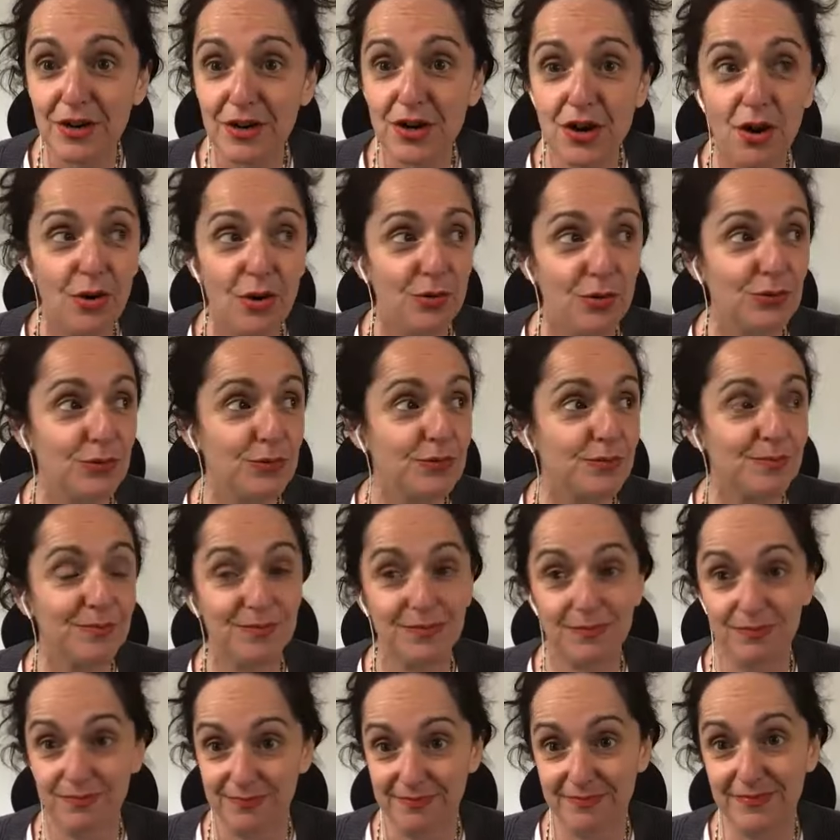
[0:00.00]
a cold,
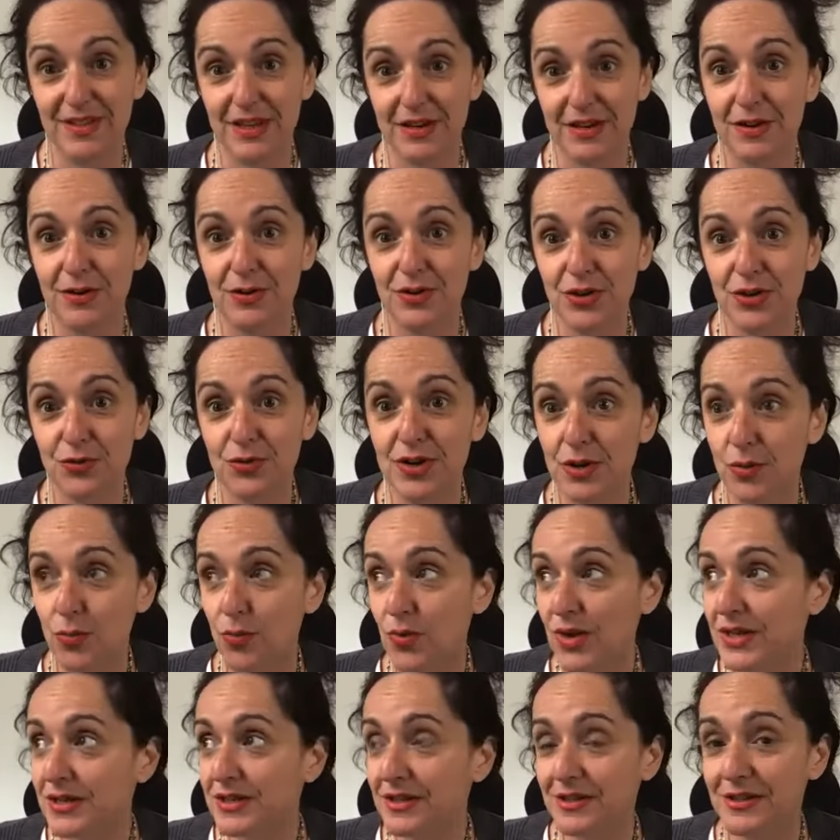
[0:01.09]
you're in a
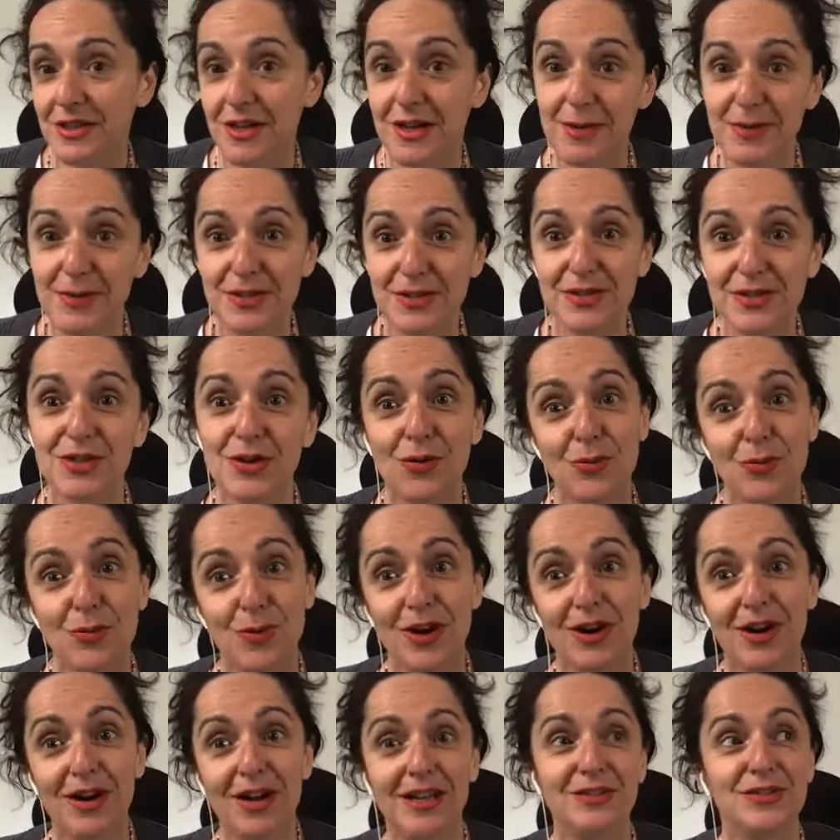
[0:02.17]
winter climate, so am
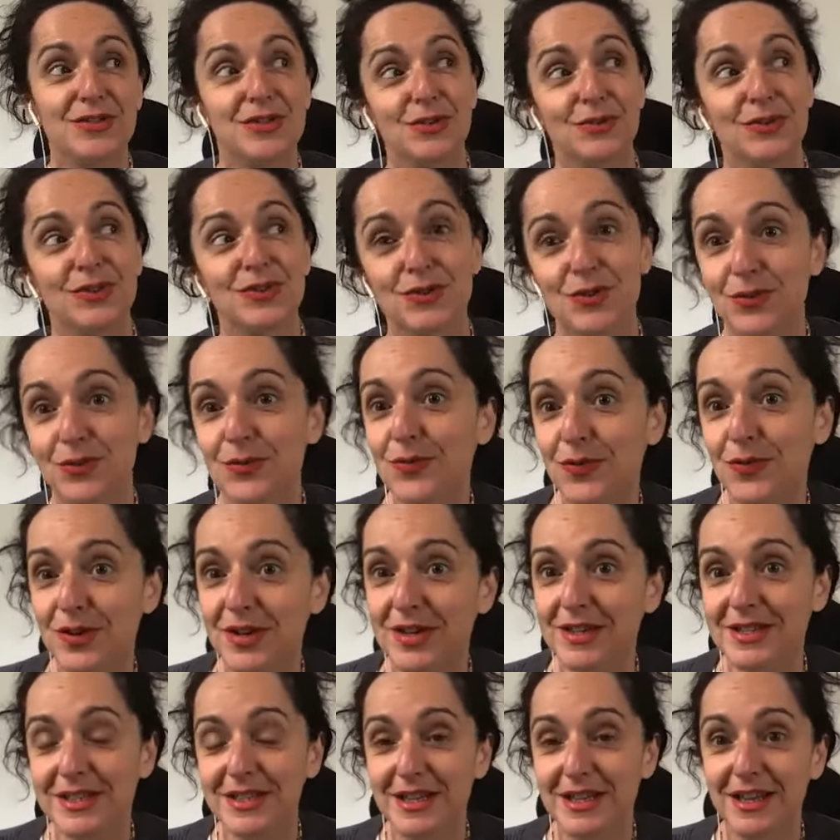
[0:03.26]
I. So it's good for
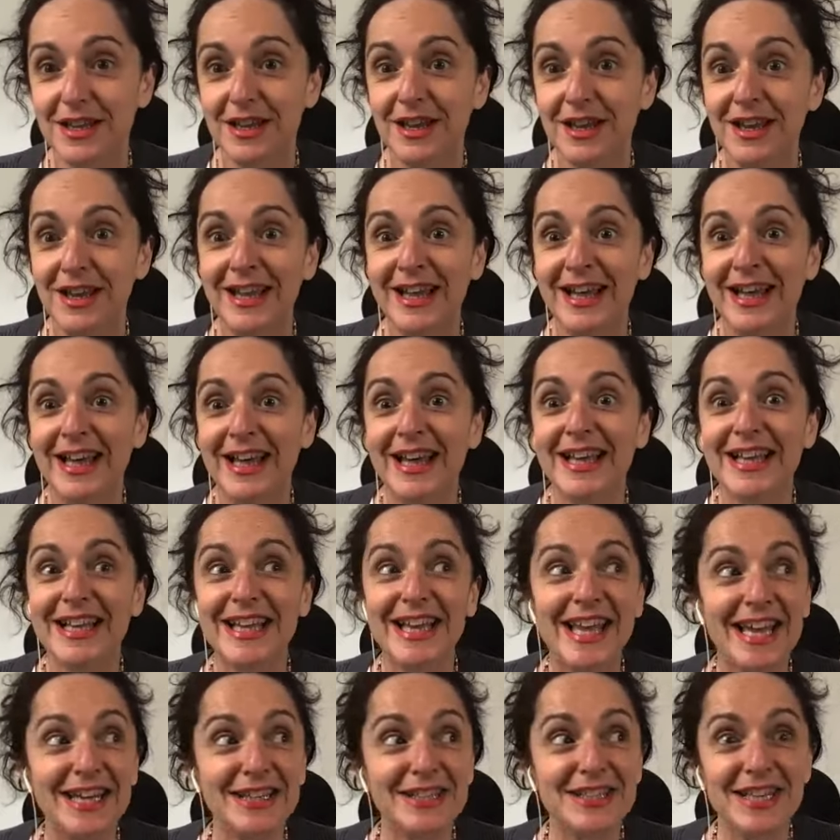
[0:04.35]
us to
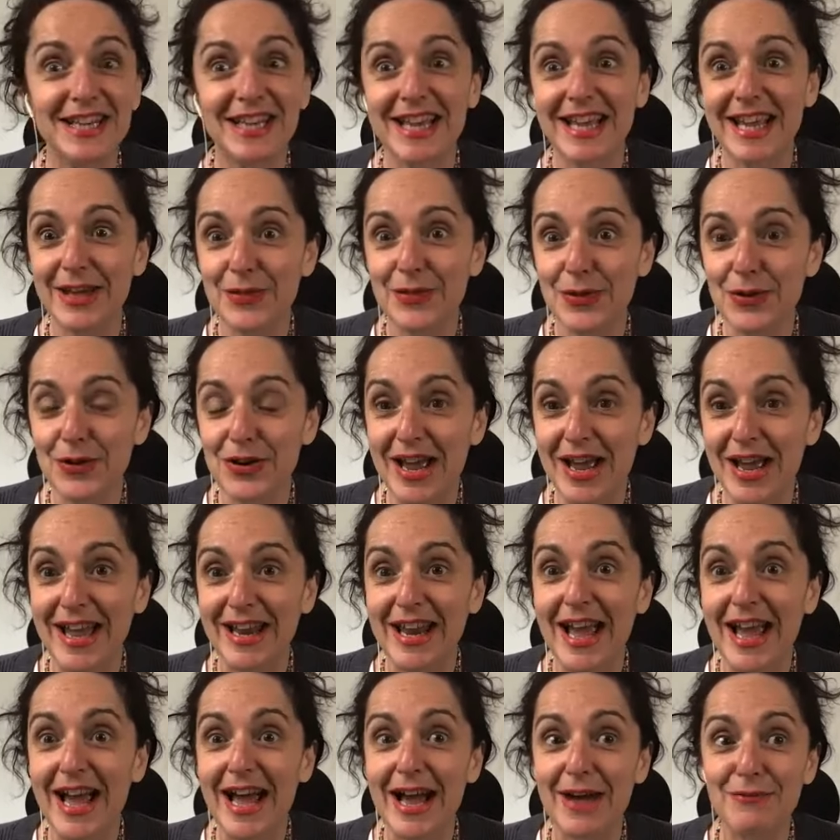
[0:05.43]
get together
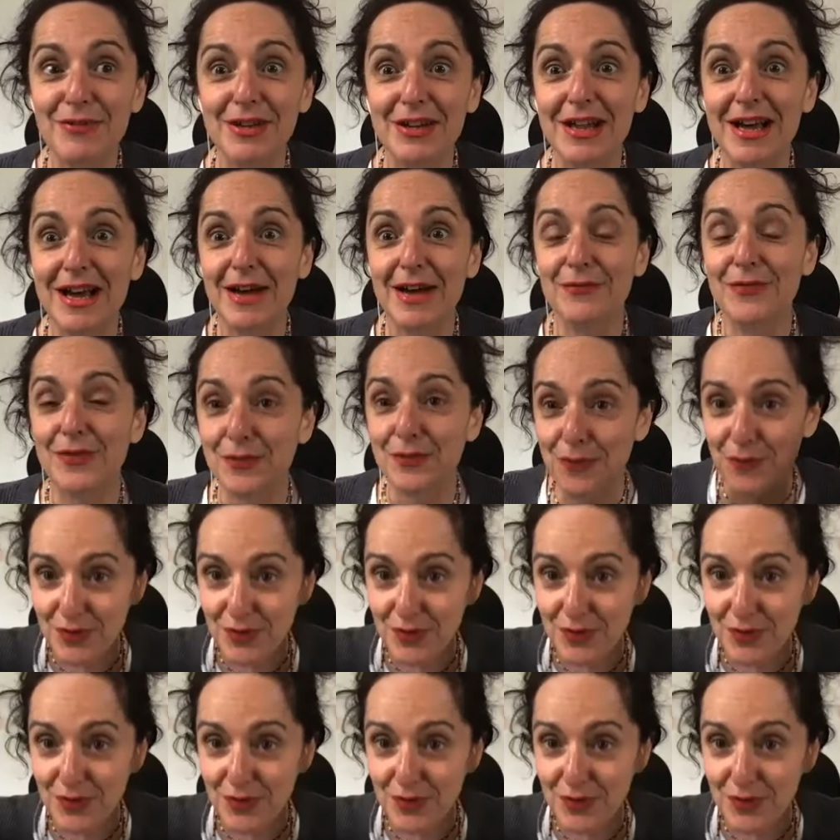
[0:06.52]
and have a laugh and